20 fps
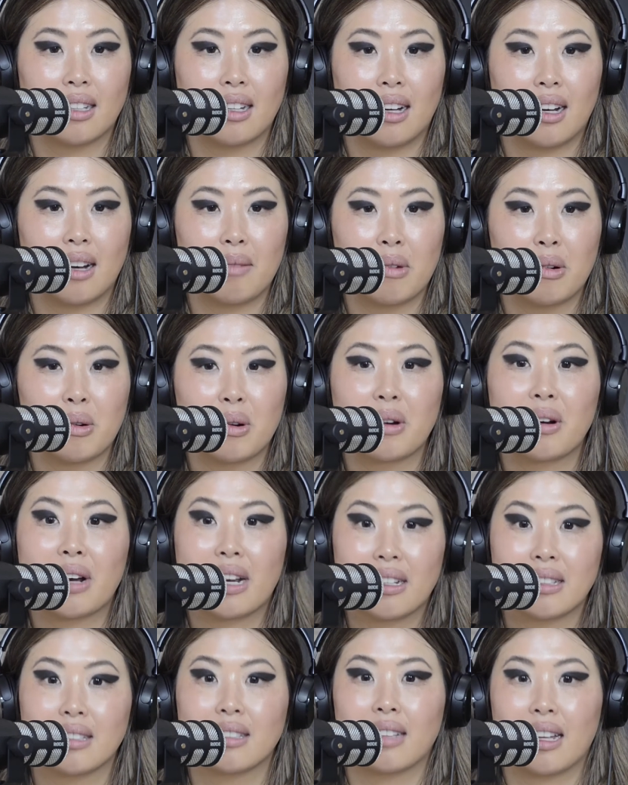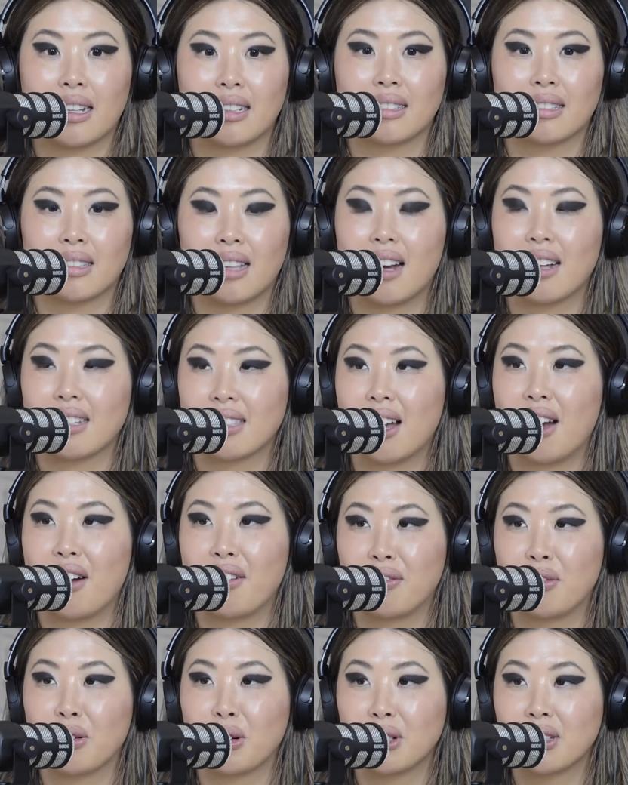I'm always like glass half
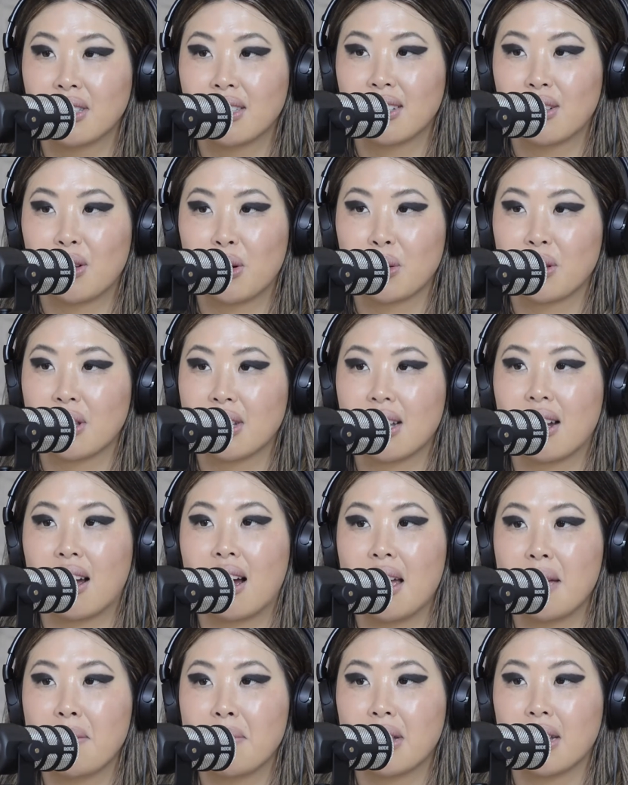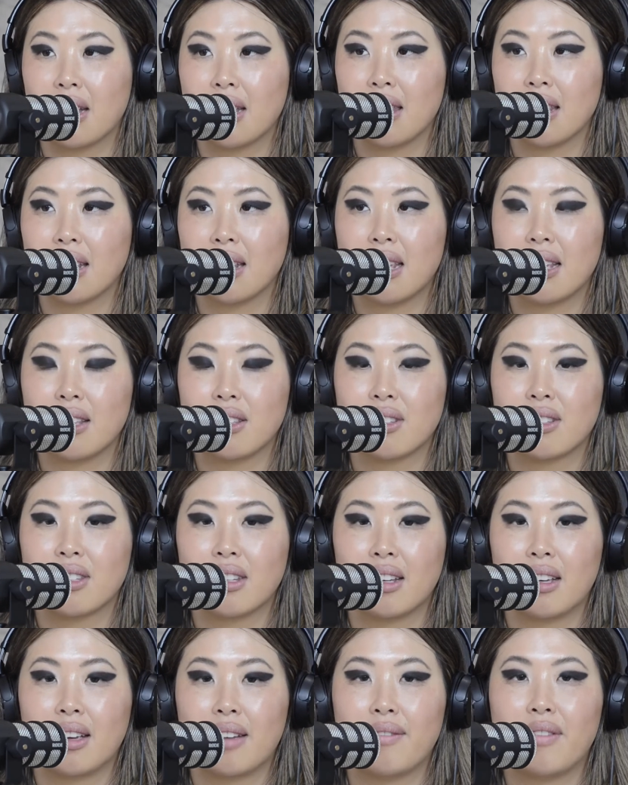full all the time and I think he's
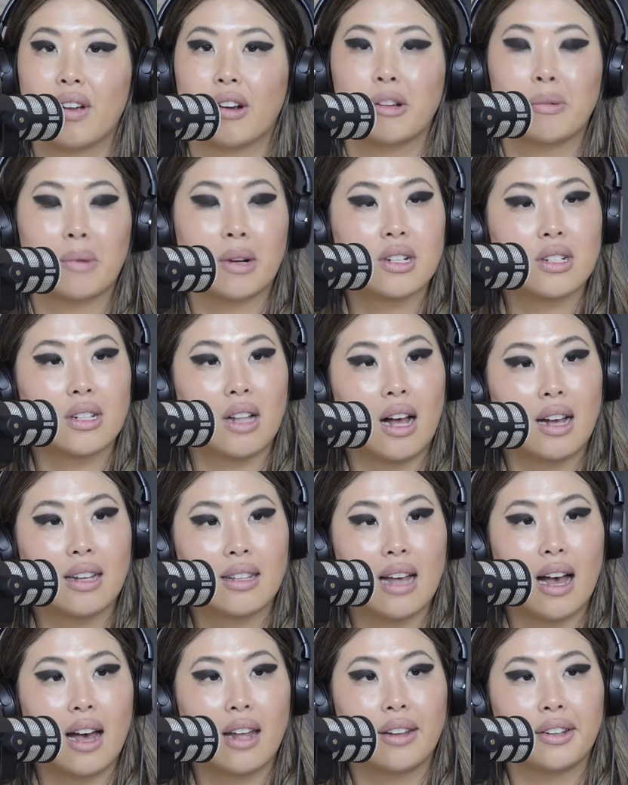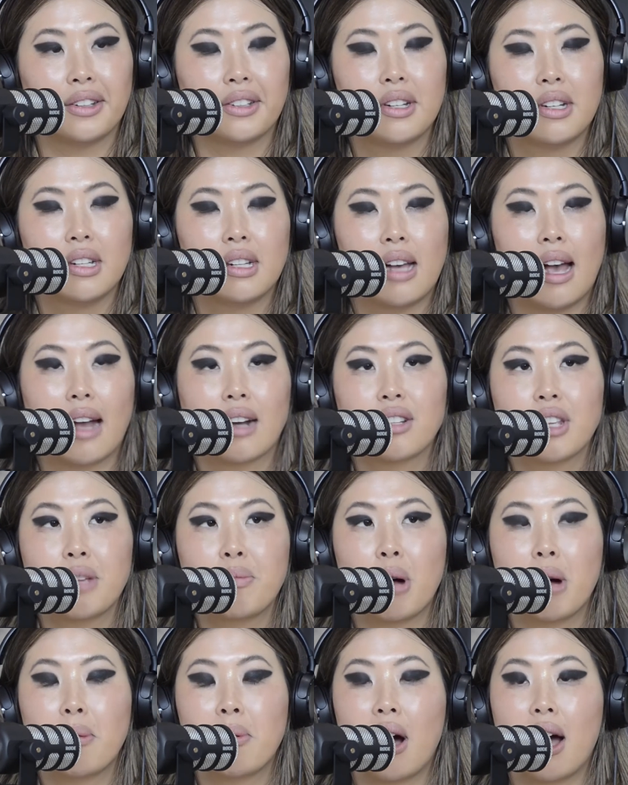very much like that. And actually
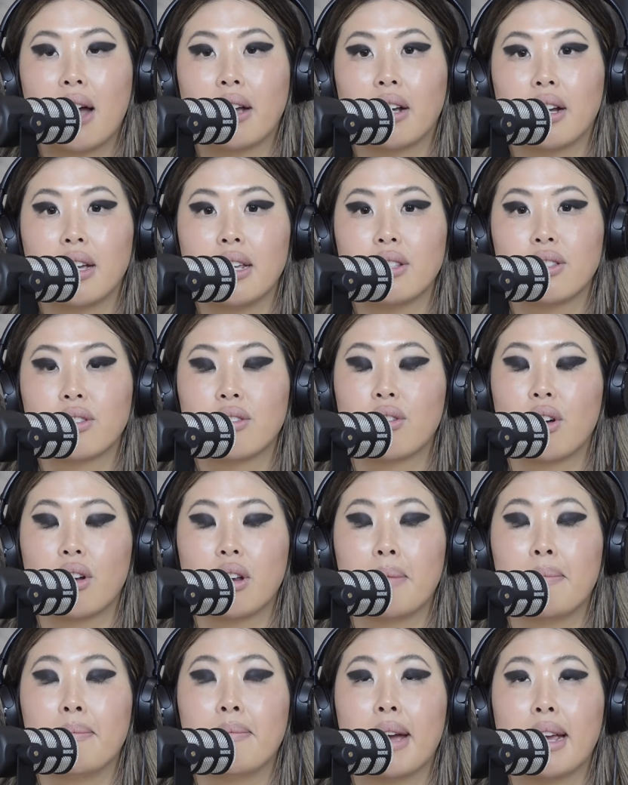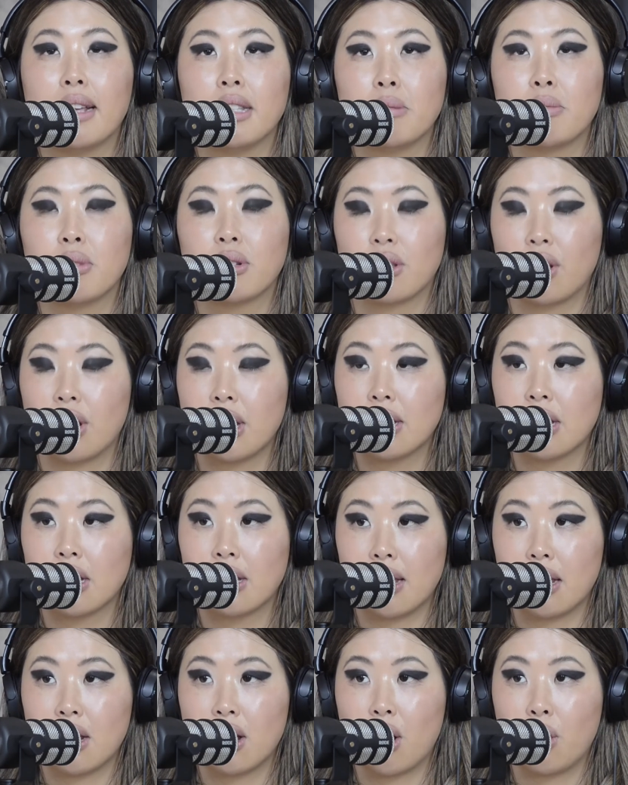Bob Iger, he's got an amazing book. So he's the
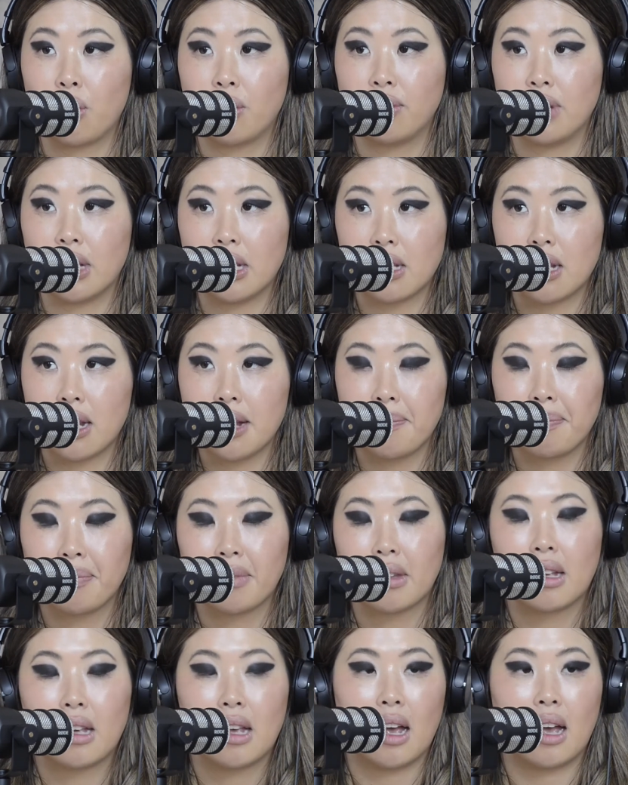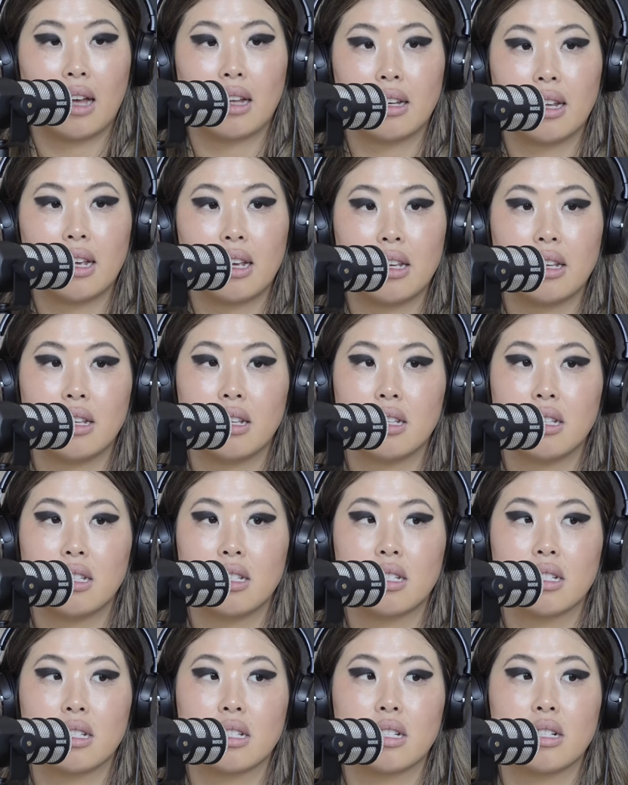CEO of Disney and
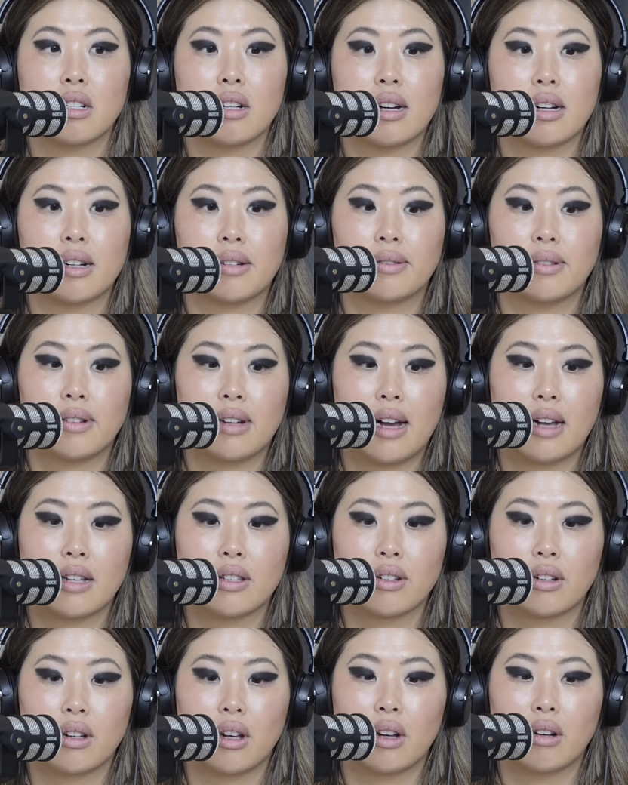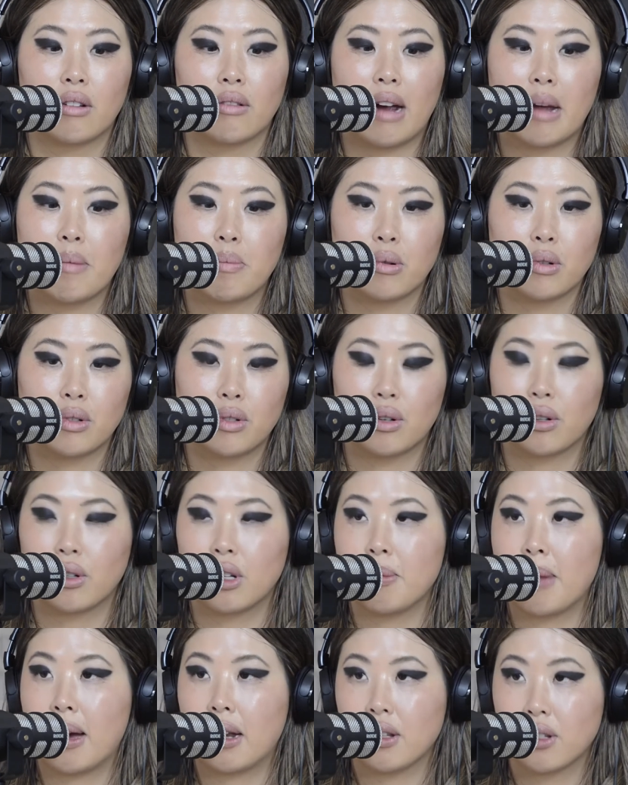he has a great book talking
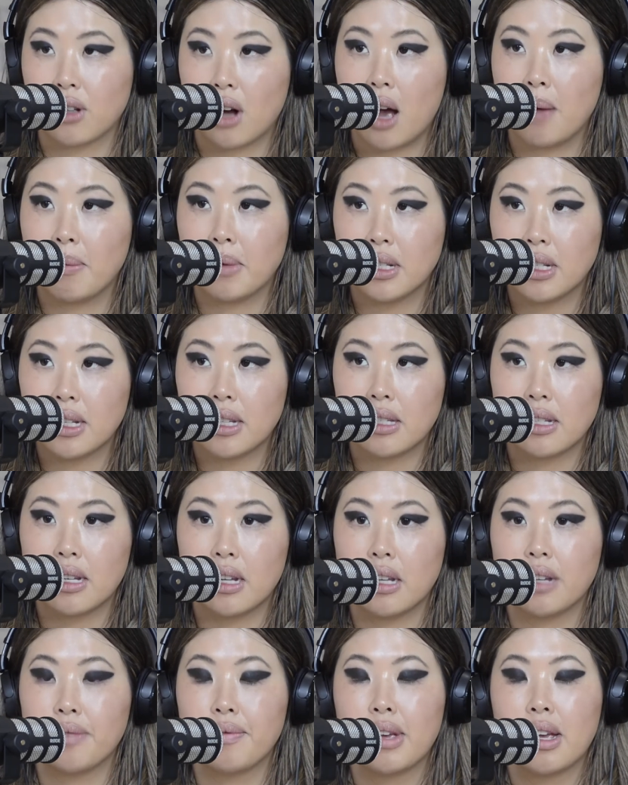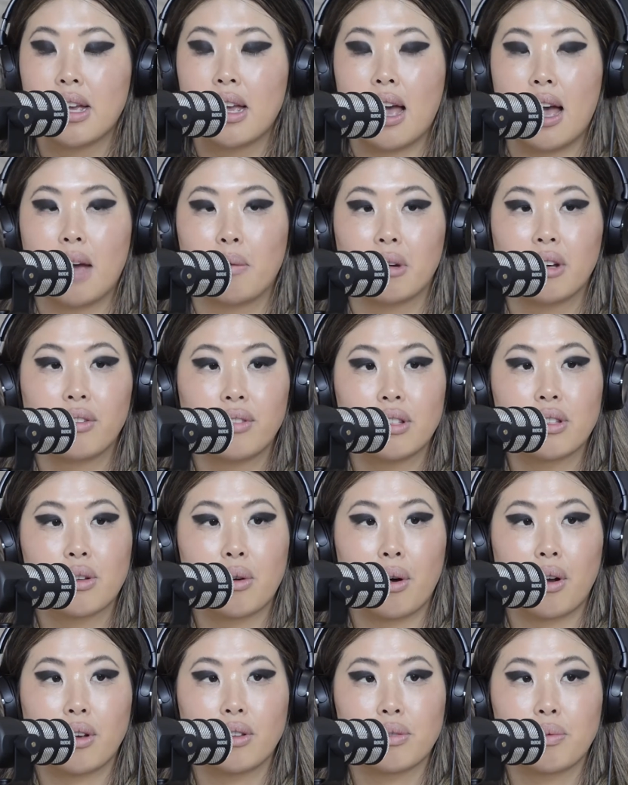about his time at Disney. And one of his
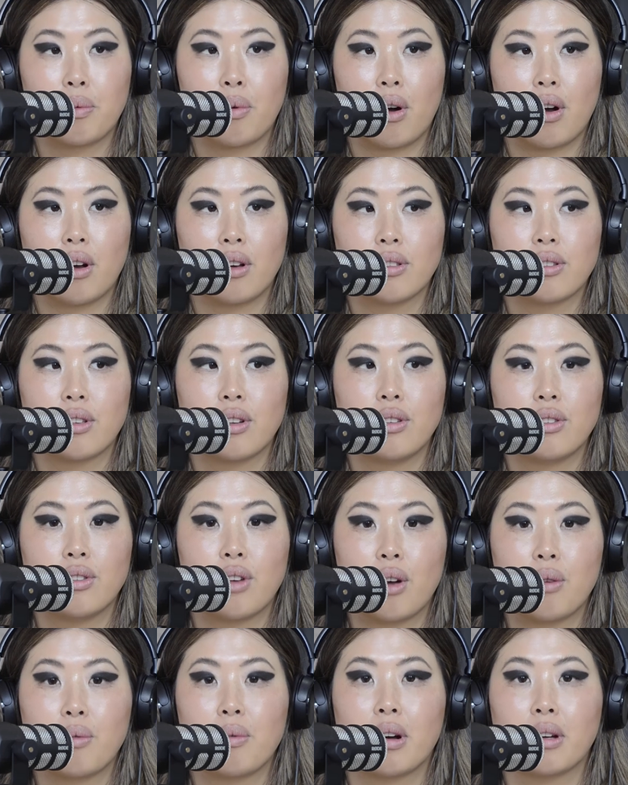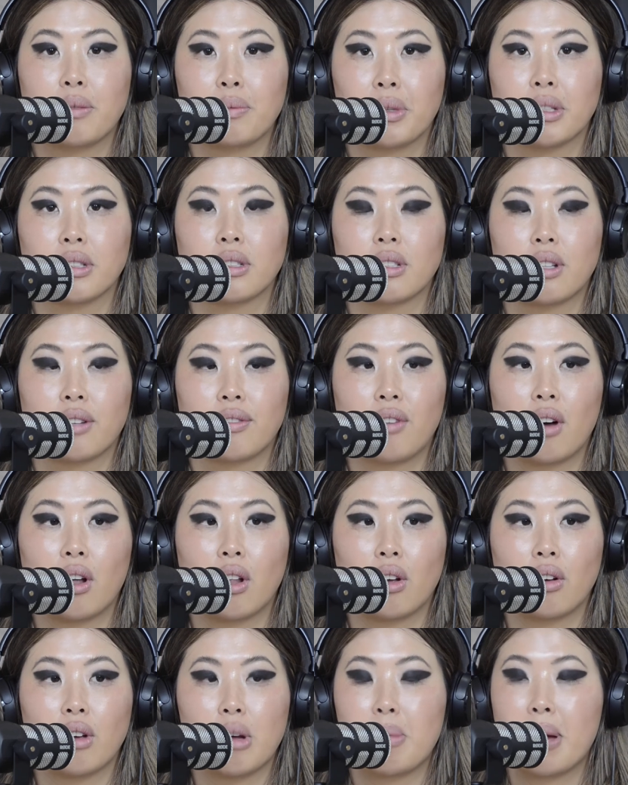quotes was, "No one wants to
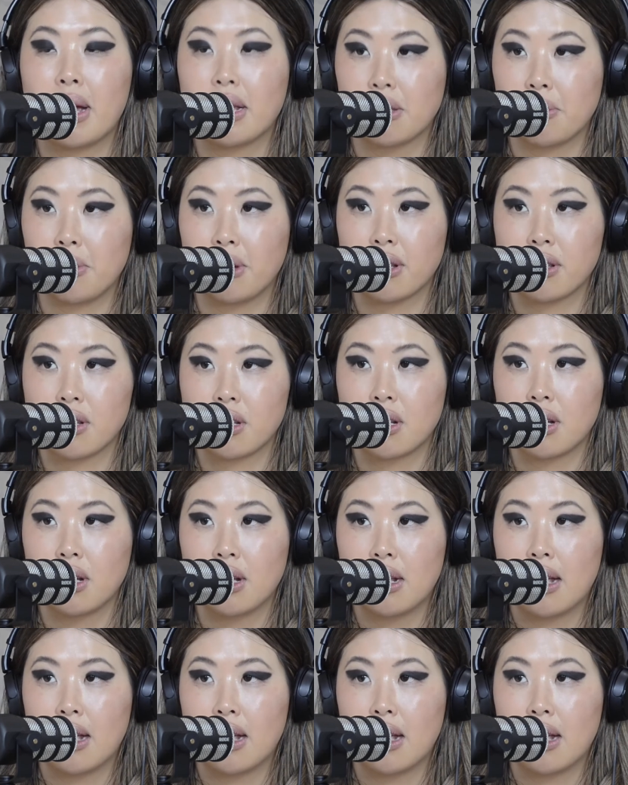follow a pessimist."